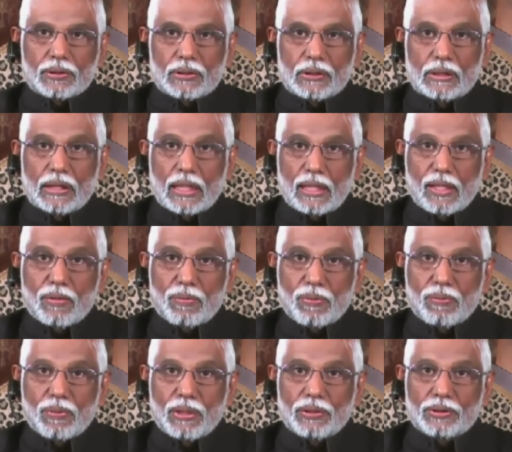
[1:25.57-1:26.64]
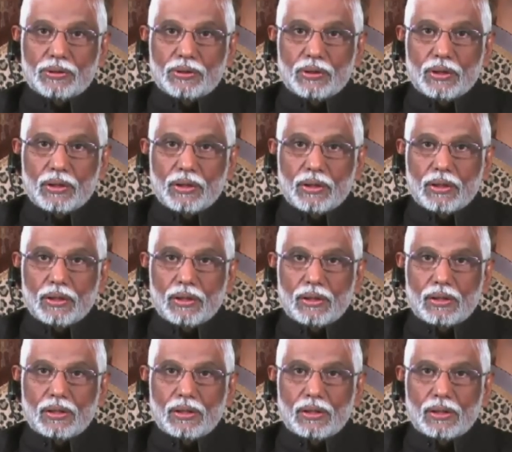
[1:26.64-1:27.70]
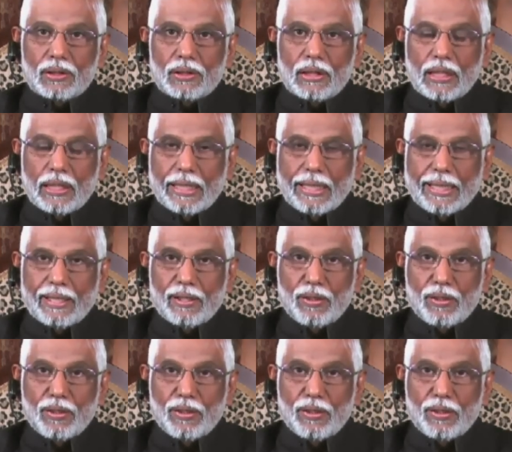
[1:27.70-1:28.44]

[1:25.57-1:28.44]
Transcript: It can influence the